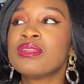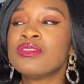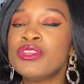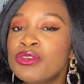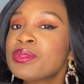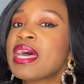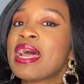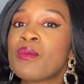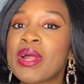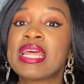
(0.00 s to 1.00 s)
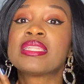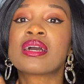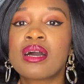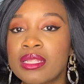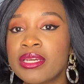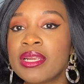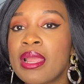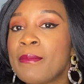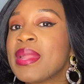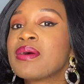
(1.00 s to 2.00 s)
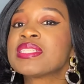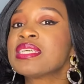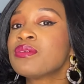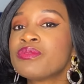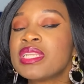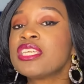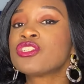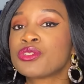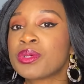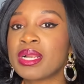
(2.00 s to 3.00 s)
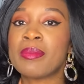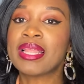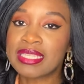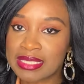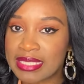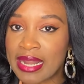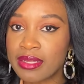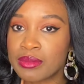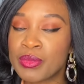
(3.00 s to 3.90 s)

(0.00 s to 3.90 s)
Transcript: knew that I wanted the color, but I wasn't really sure about the style.